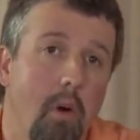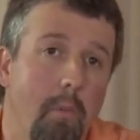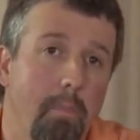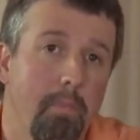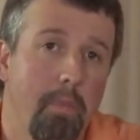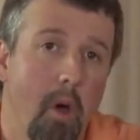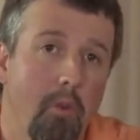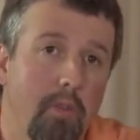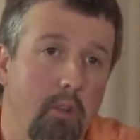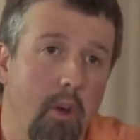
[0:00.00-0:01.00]
So
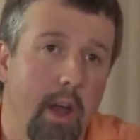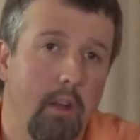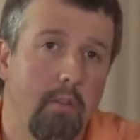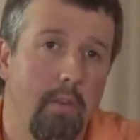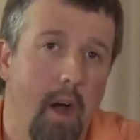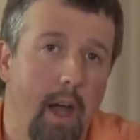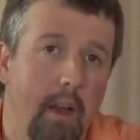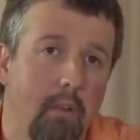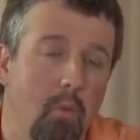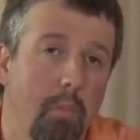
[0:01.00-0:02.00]
those that try to
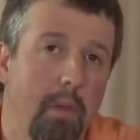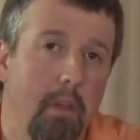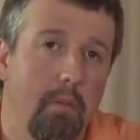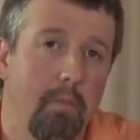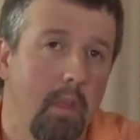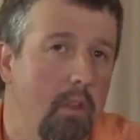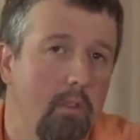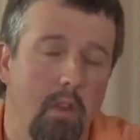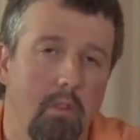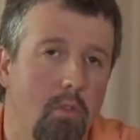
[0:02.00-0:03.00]
divide, it will be a.
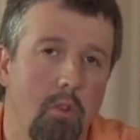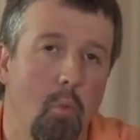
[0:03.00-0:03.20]
It's it.